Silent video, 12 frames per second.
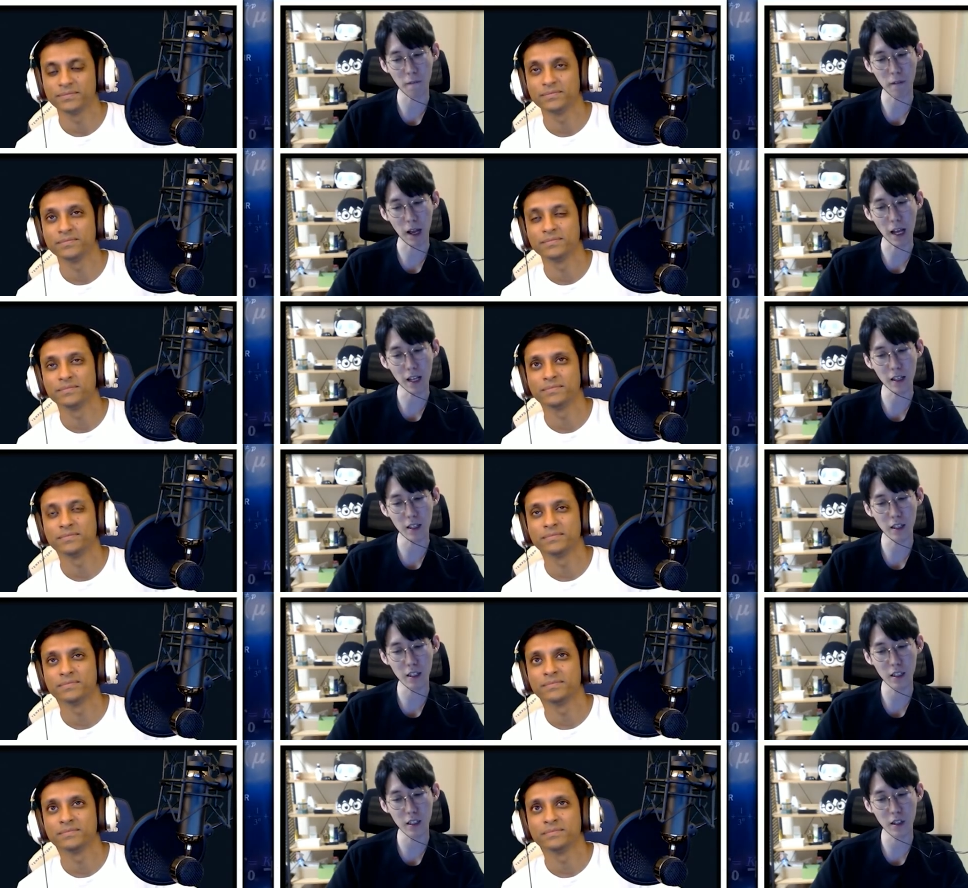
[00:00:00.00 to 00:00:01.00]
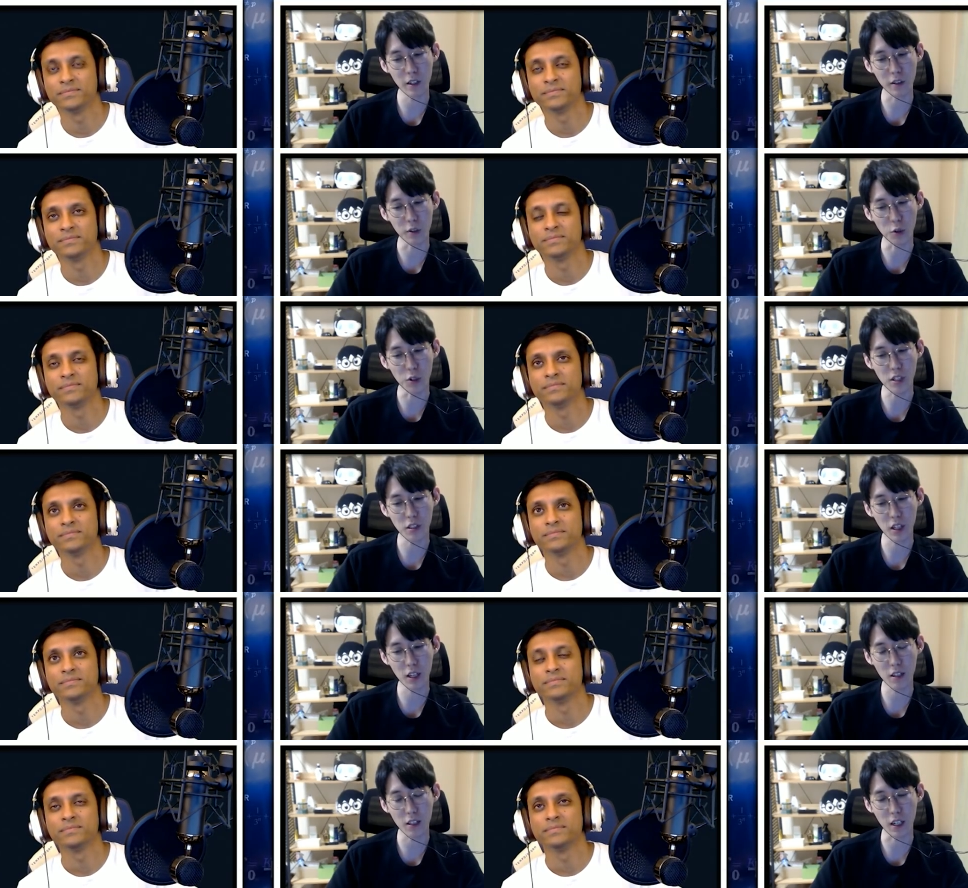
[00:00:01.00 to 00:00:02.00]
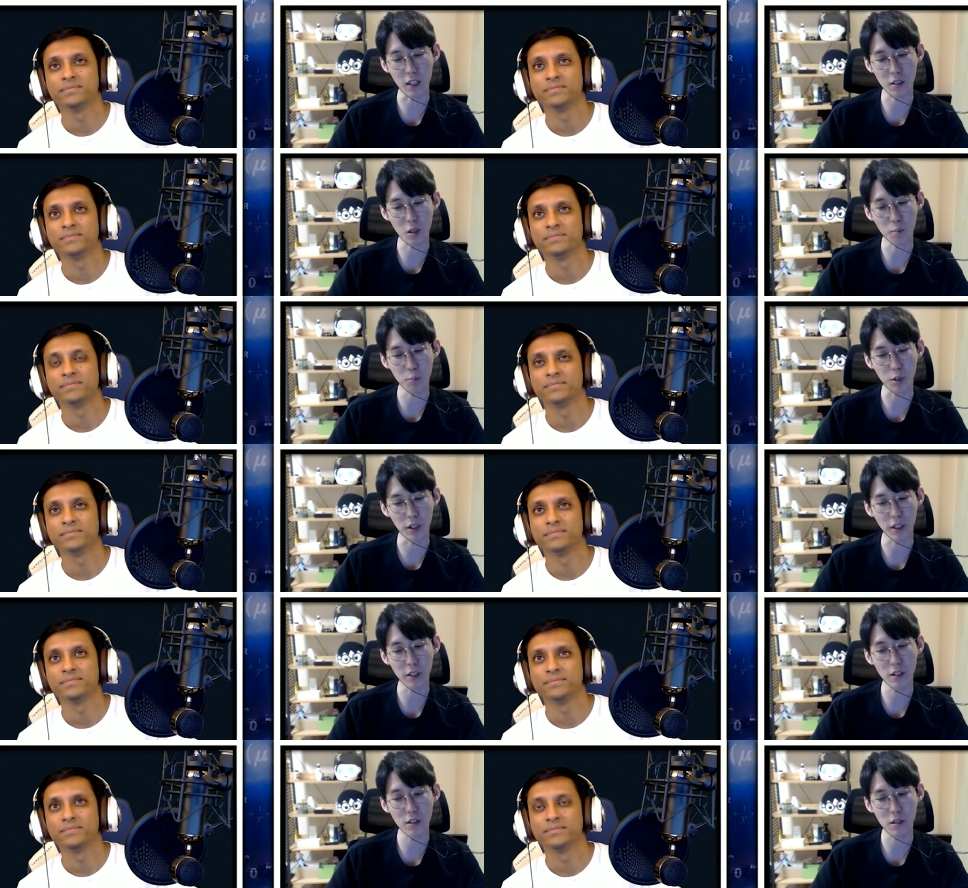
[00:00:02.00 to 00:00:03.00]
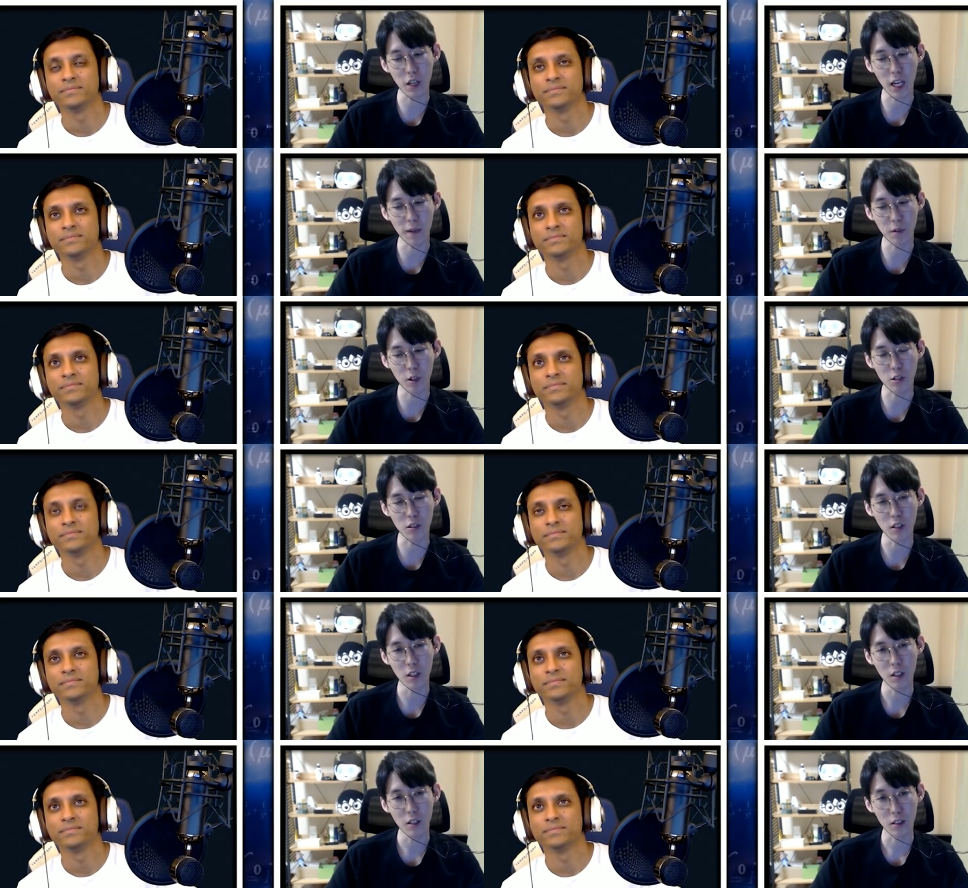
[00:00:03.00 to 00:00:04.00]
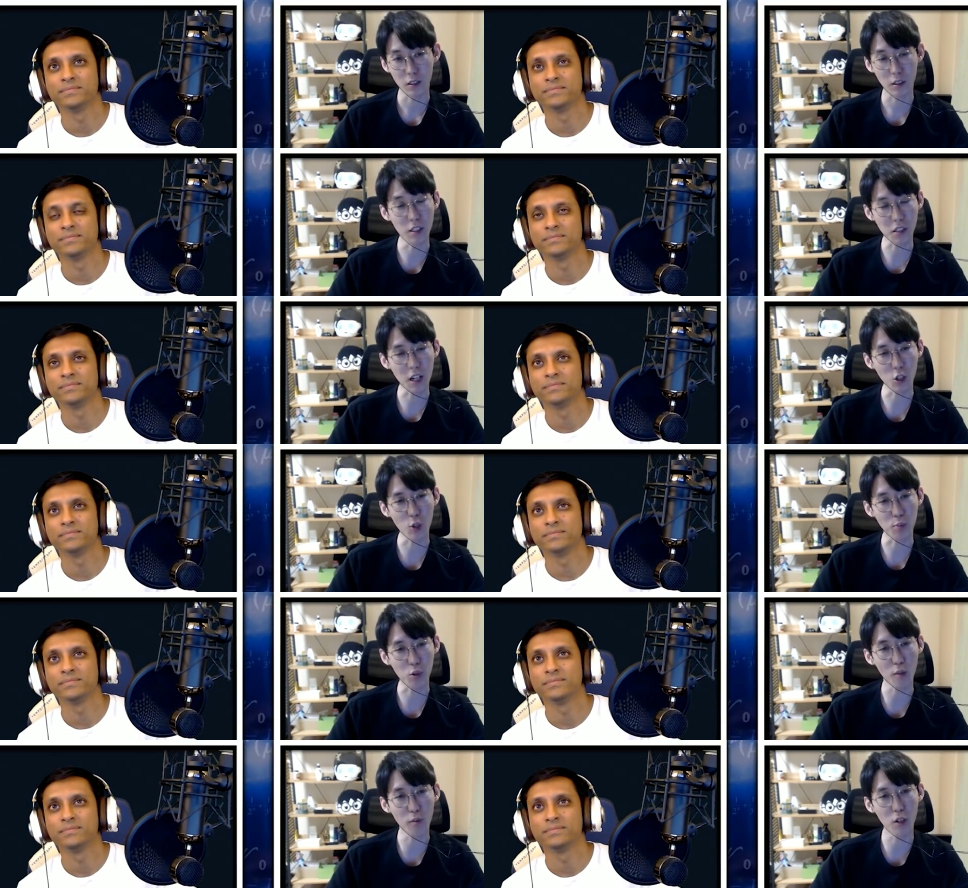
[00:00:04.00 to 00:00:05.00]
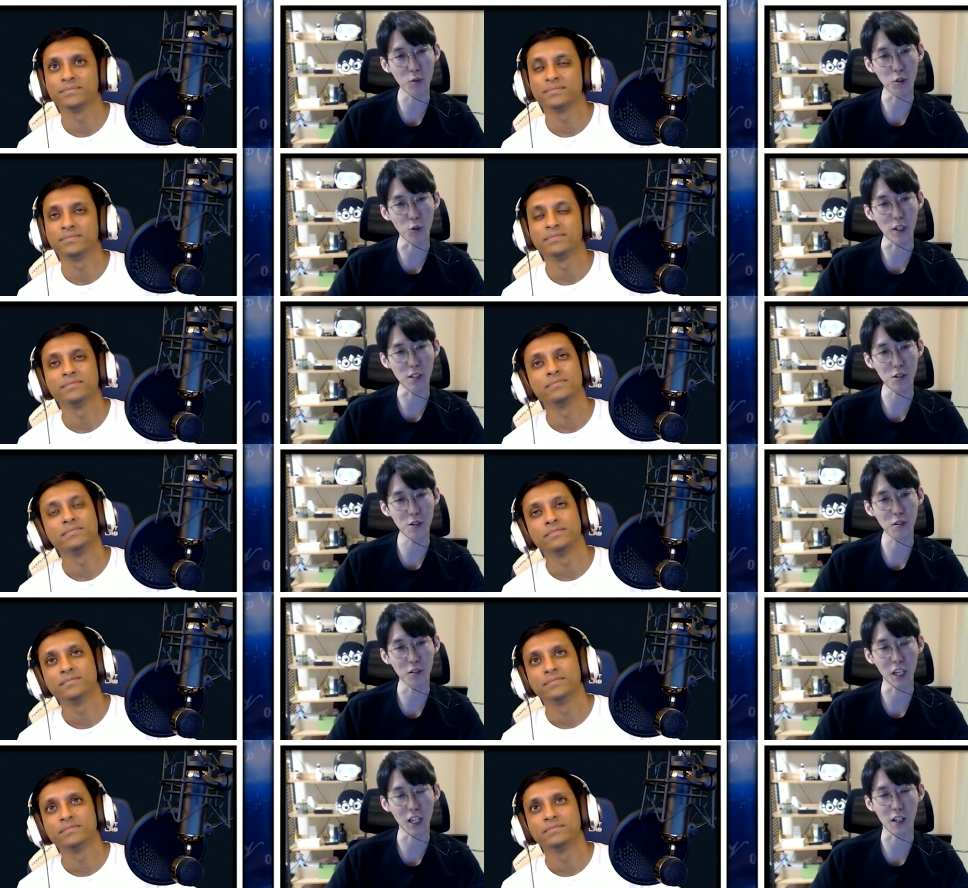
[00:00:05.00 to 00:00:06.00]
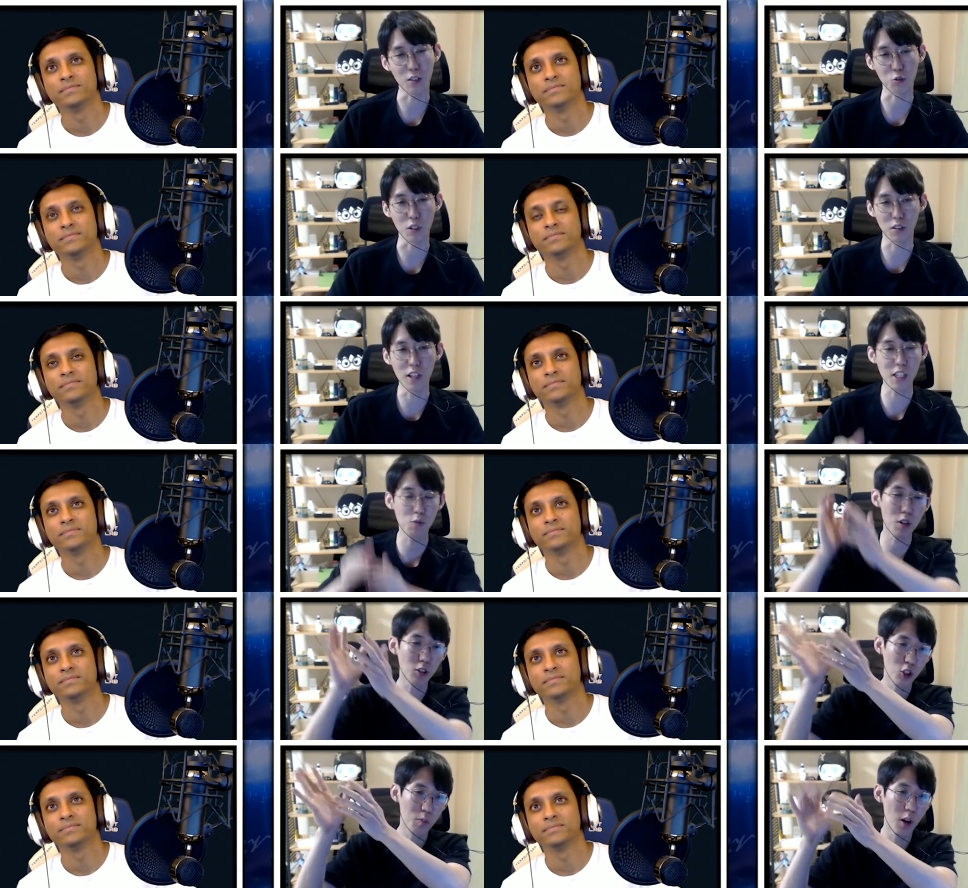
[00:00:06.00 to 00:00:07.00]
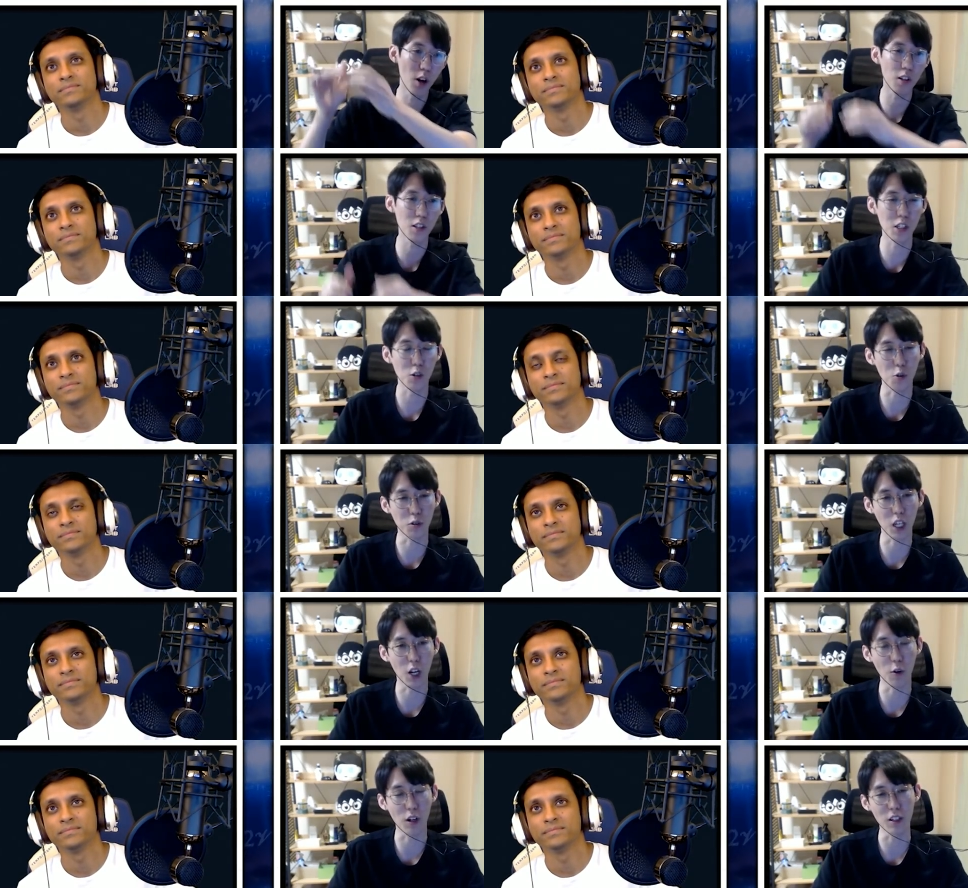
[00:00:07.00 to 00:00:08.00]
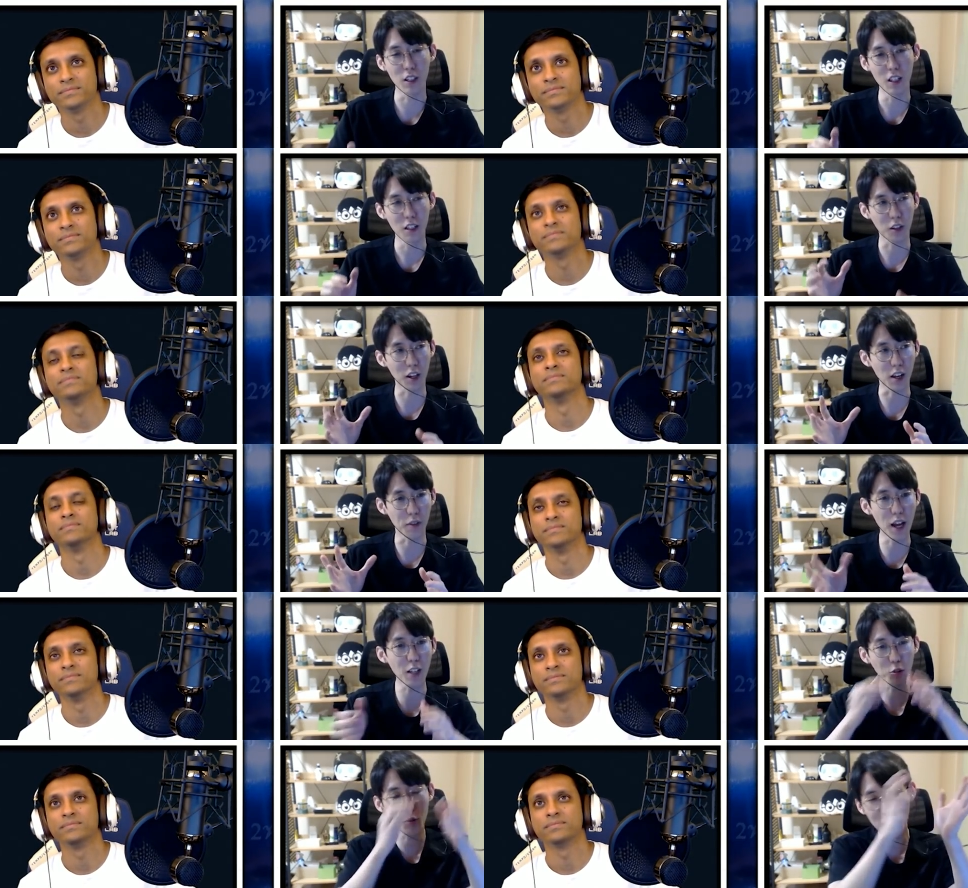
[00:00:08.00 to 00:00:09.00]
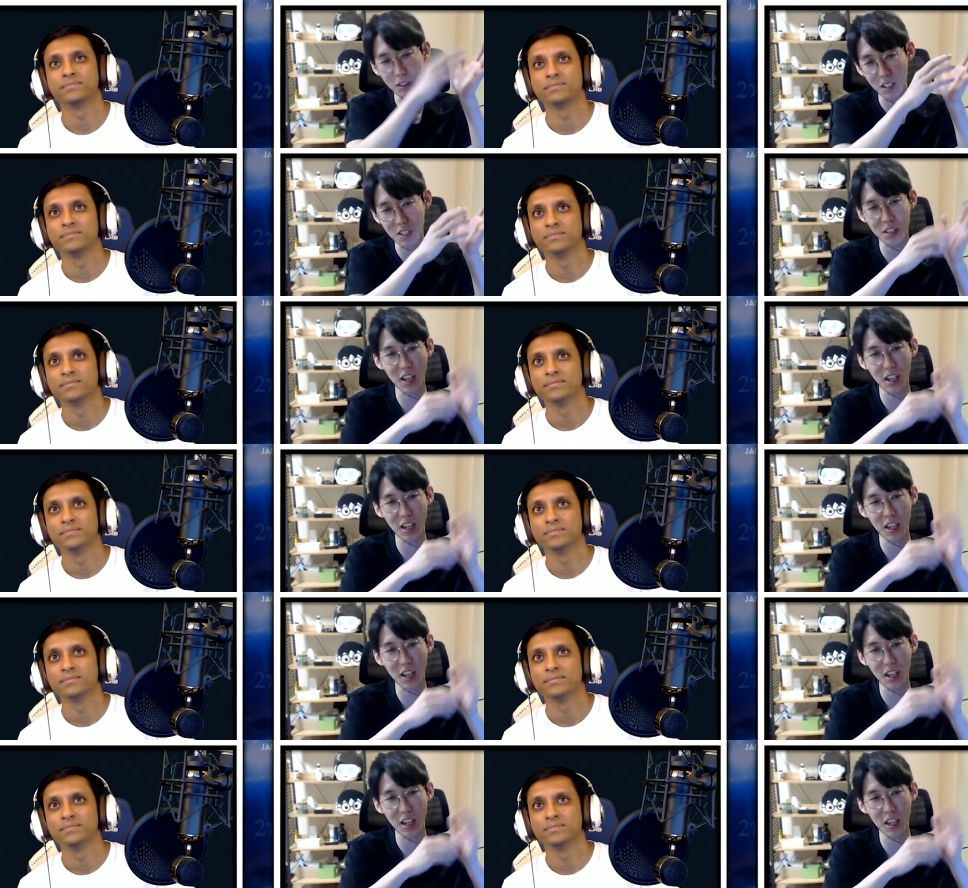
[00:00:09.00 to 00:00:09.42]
Speaker 1: I noticed that like some players have a this kind of problem with the ratio. They are doing this one too much, or they are they are not doing this at